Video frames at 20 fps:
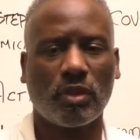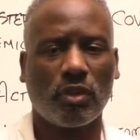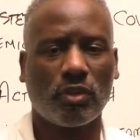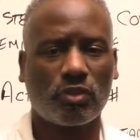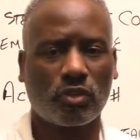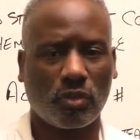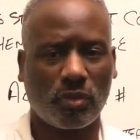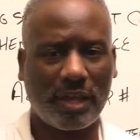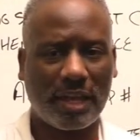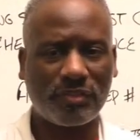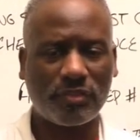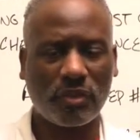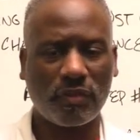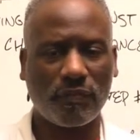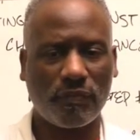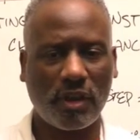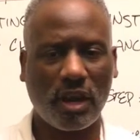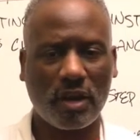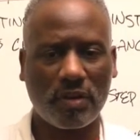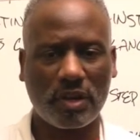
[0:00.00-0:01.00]
So that's
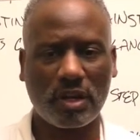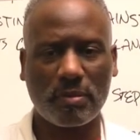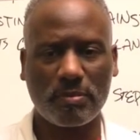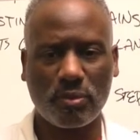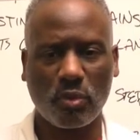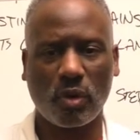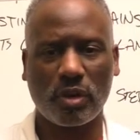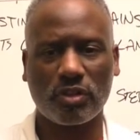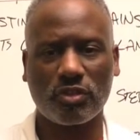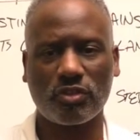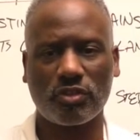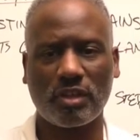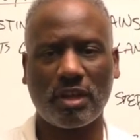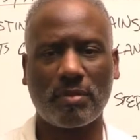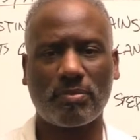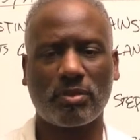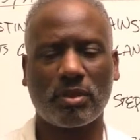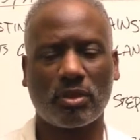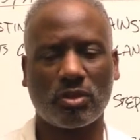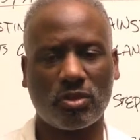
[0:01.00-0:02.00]
a very important
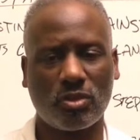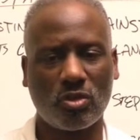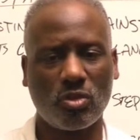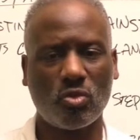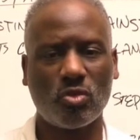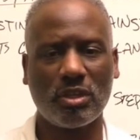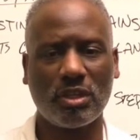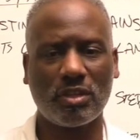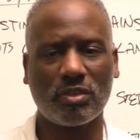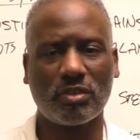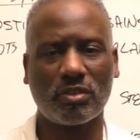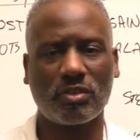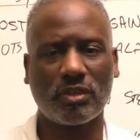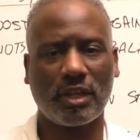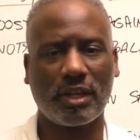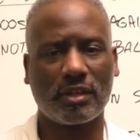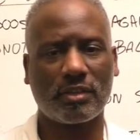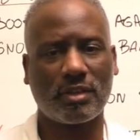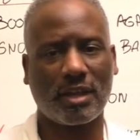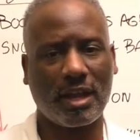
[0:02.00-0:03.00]
step that you need to
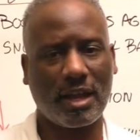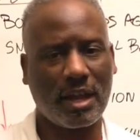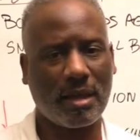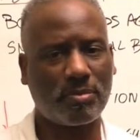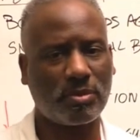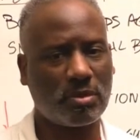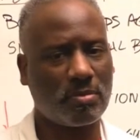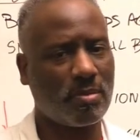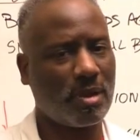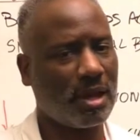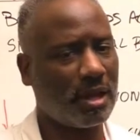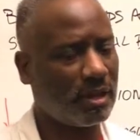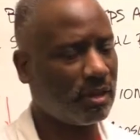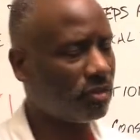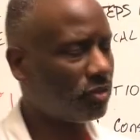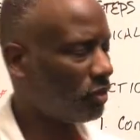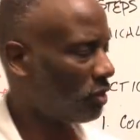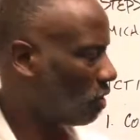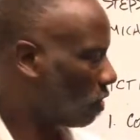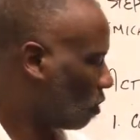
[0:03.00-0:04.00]
take to
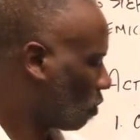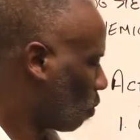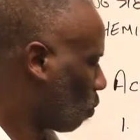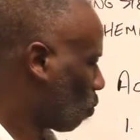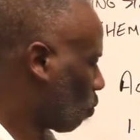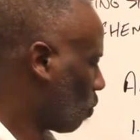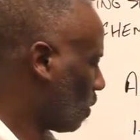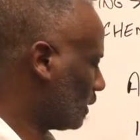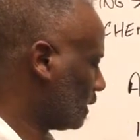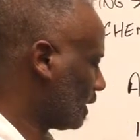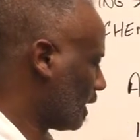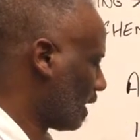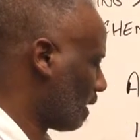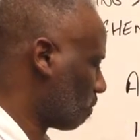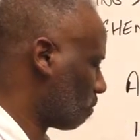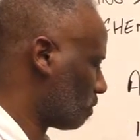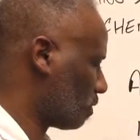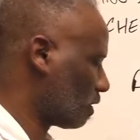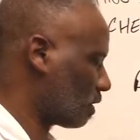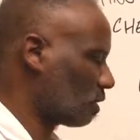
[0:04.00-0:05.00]
optimize what's
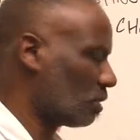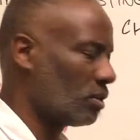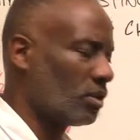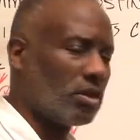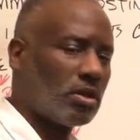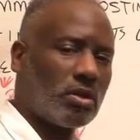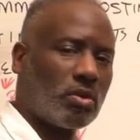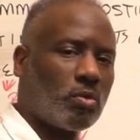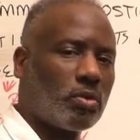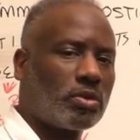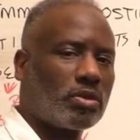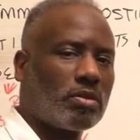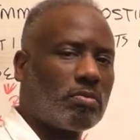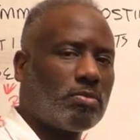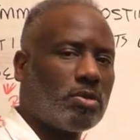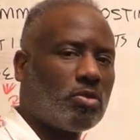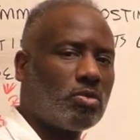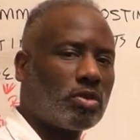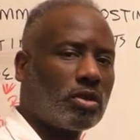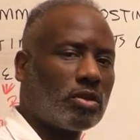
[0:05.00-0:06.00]
happening with the
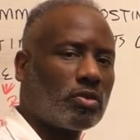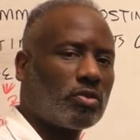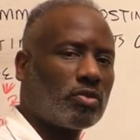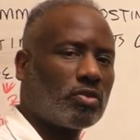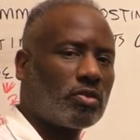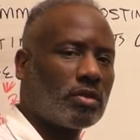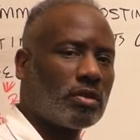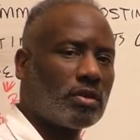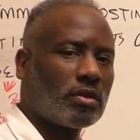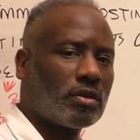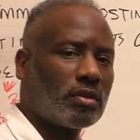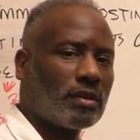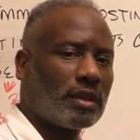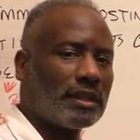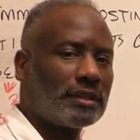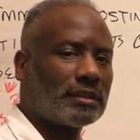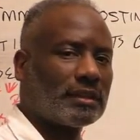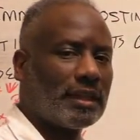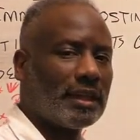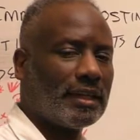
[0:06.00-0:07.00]
mucus
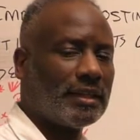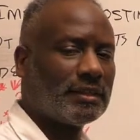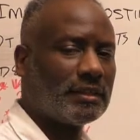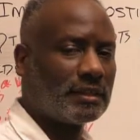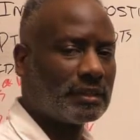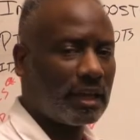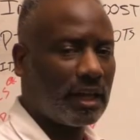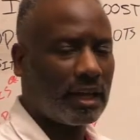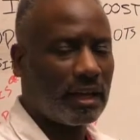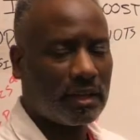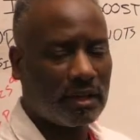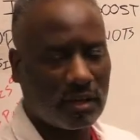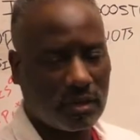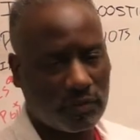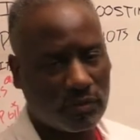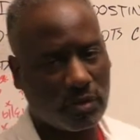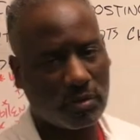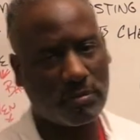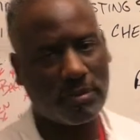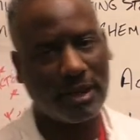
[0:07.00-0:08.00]
that's inside
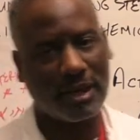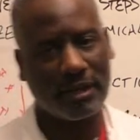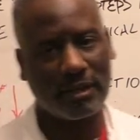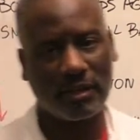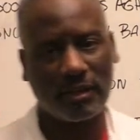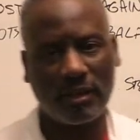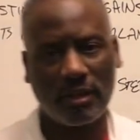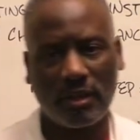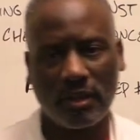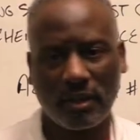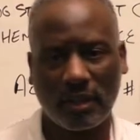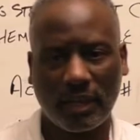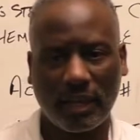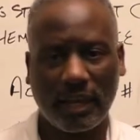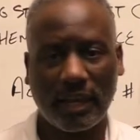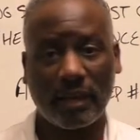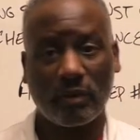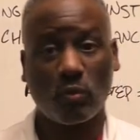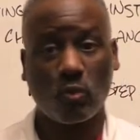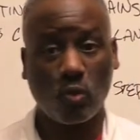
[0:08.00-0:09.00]
of your body,
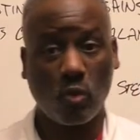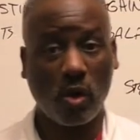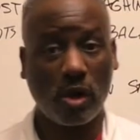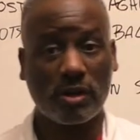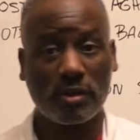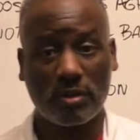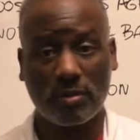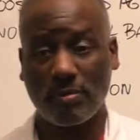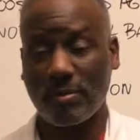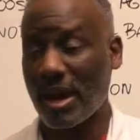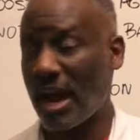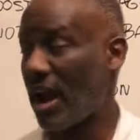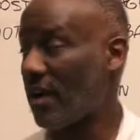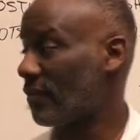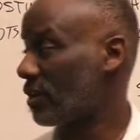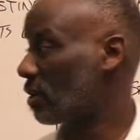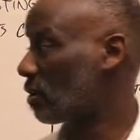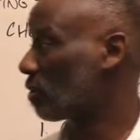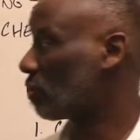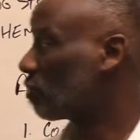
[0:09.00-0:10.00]
and one of the
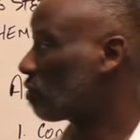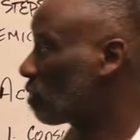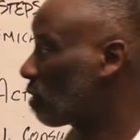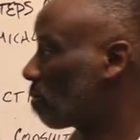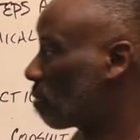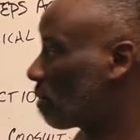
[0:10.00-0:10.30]
barriers to